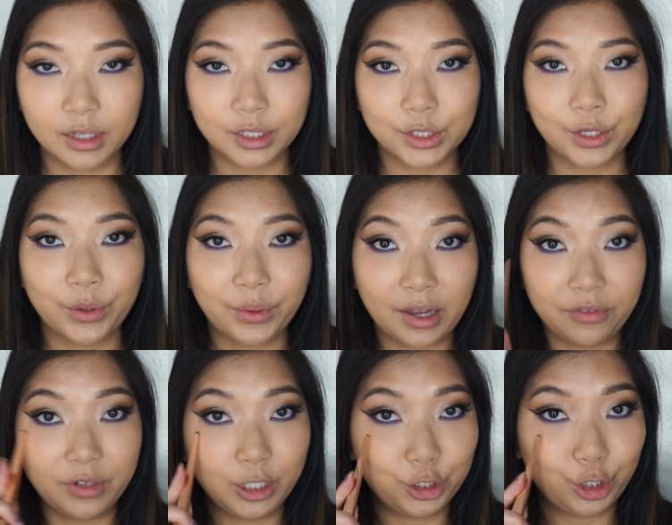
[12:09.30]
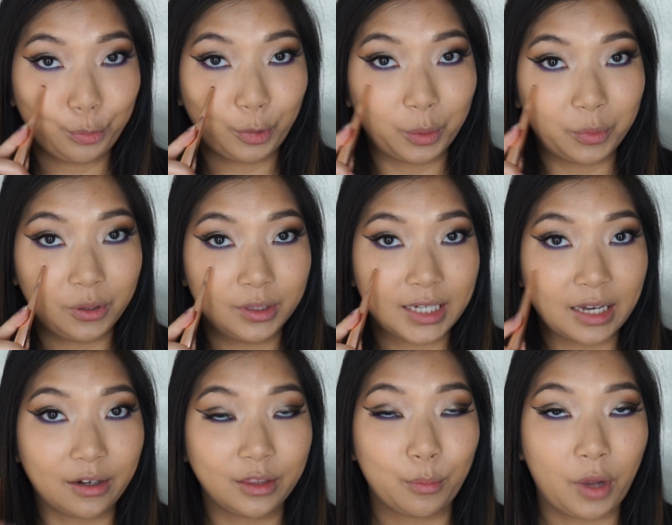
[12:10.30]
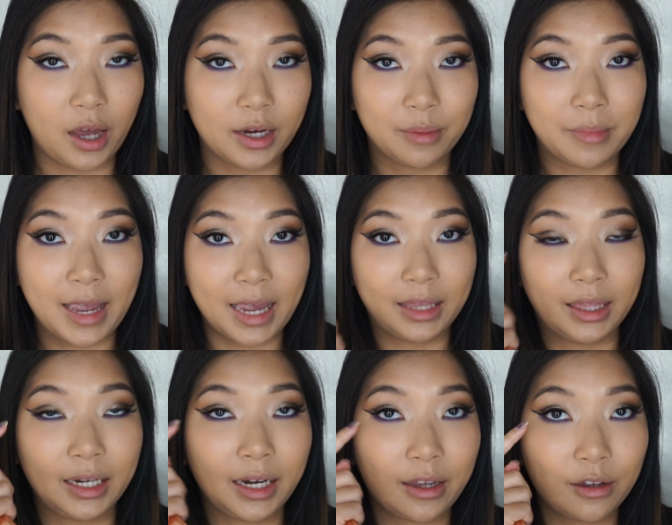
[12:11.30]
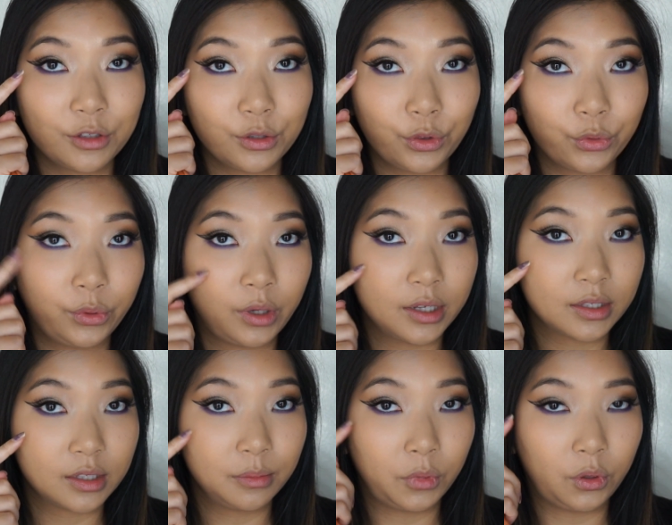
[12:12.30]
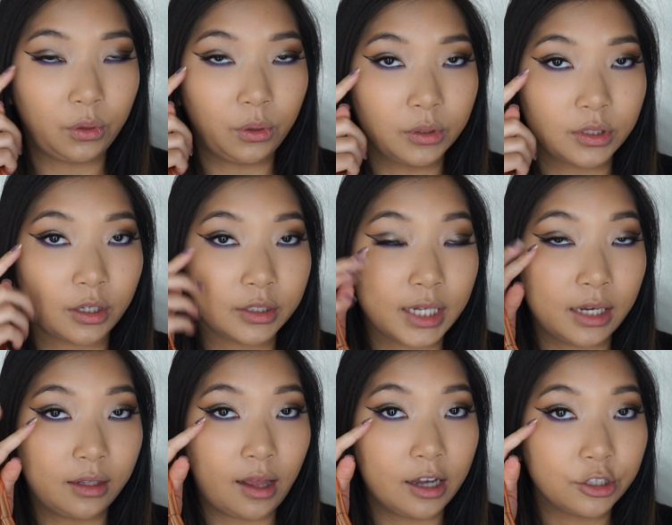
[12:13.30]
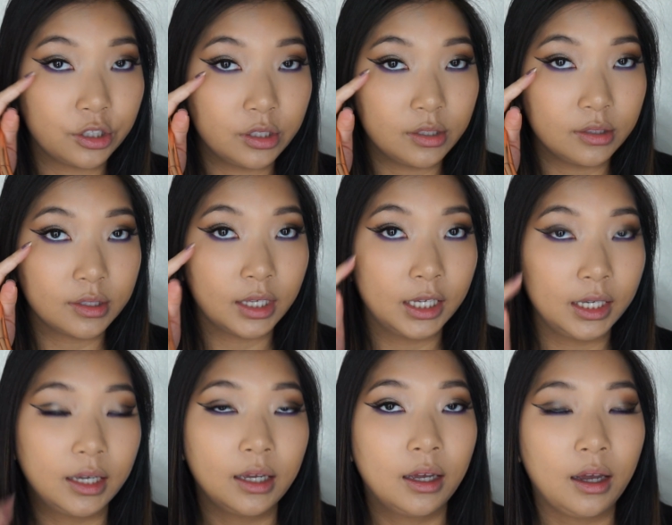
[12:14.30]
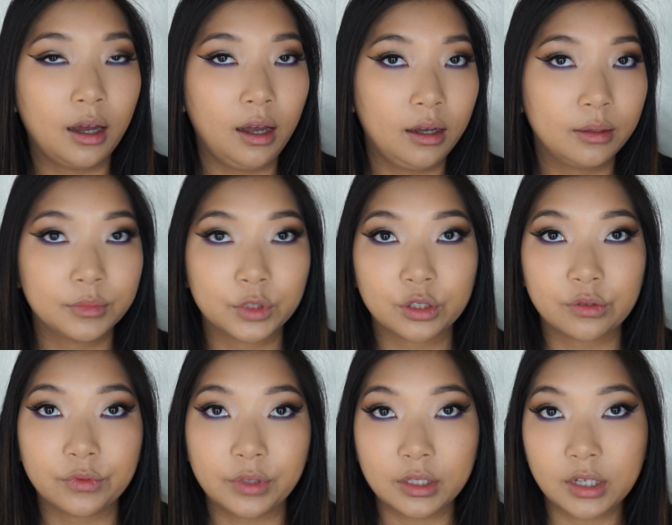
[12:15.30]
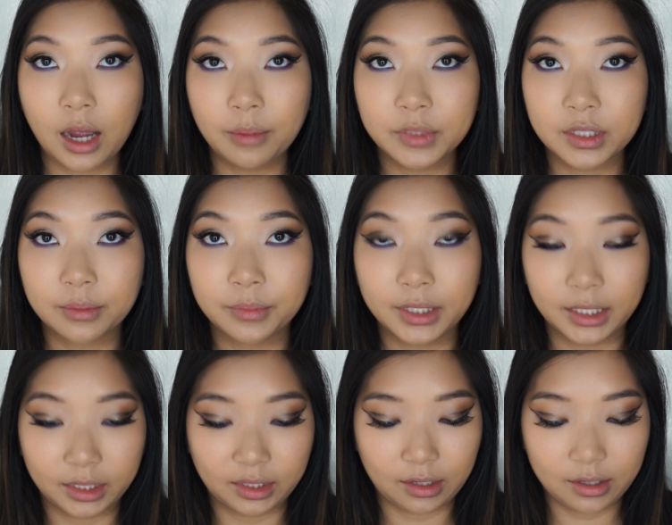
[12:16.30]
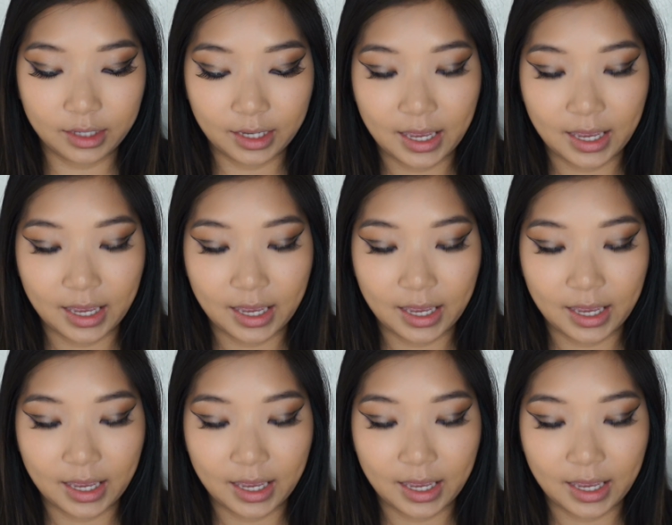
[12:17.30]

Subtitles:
So I finished the purple down on the bottom, and then I also threw on some old Ardell lashes just for the top to complete the look.